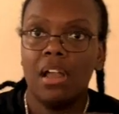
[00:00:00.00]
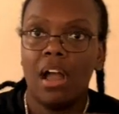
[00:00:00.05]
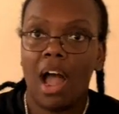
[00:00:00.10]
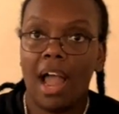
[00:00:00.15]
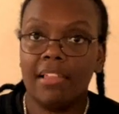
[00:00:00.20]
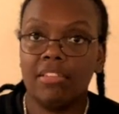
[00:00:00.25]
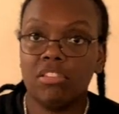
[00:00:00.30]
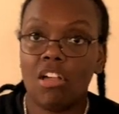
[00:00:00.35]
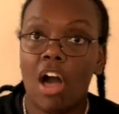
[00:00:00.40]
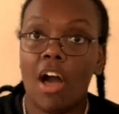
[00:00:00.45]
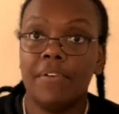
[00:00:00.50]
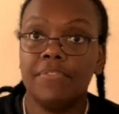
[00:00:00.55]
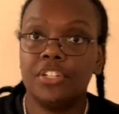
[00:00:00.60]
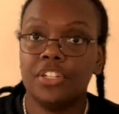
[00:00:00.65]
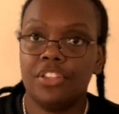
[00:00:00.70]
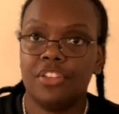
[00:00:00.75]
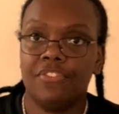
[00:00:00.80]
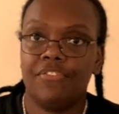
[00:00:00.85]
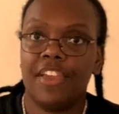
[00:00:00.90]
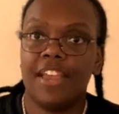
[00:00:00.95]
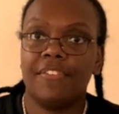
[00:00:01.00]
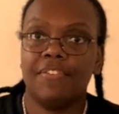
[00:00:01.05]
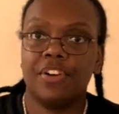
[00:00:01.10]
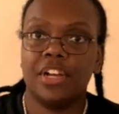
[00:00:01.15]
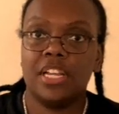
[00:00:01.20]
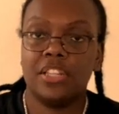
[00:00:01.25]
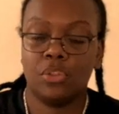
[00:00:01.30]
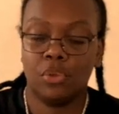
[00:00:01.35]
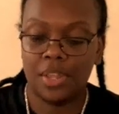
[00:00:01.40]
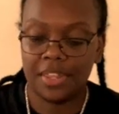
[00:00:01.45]
I loved The
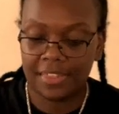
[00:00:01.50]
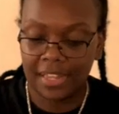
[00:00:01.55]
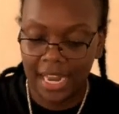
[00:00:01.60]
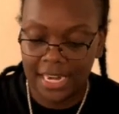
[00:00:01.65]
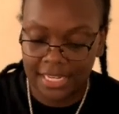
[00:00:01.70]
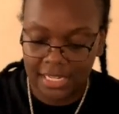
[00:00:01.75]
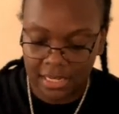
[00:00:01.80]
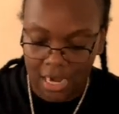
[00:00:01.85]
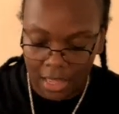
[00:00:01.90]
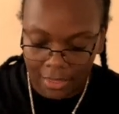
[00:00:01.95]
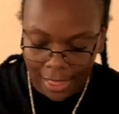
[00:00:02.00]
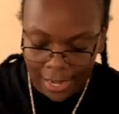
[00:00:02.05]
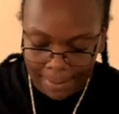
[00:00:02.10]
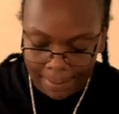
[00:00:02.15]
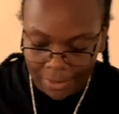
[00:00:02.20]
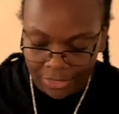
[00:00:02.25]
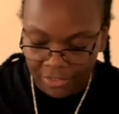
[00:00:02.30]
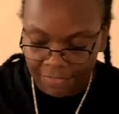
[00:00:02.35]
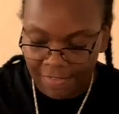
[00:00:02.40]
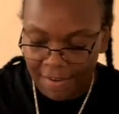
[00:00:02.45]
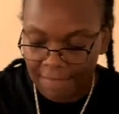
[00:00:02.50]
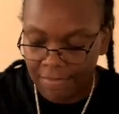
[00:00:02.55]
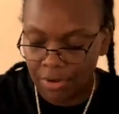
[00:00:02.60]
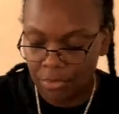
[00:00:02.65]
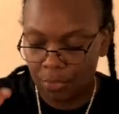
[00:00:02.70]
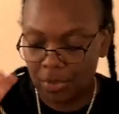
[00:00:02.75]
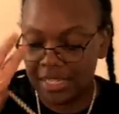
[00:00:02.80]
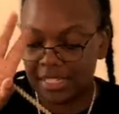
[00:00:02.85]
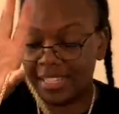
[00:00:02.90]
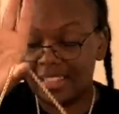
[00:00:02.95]
Favorite. The only thing I did not like about The
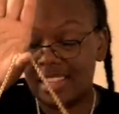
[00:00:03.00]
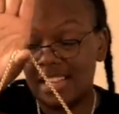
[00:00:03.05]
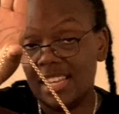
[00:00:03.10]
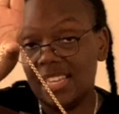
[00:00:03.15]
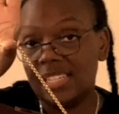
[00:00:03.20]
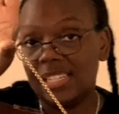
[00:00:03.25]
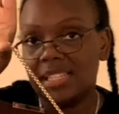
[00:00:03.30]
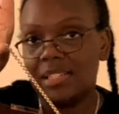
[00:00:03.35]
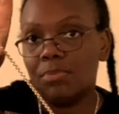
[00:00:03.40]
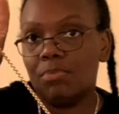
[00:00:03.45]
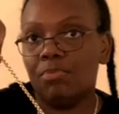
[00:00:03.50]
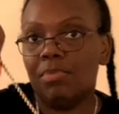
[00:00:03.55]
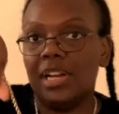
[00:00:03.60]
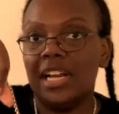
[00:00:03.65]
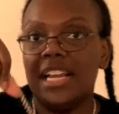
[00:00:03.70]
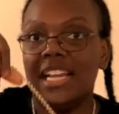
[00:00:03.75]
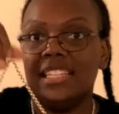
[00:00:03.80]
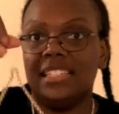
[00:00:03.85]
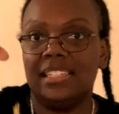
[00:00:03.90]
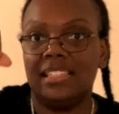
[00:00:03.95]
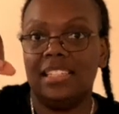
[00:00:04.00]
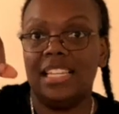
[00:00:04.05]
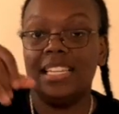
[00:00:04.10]
Favorite was this, but it's,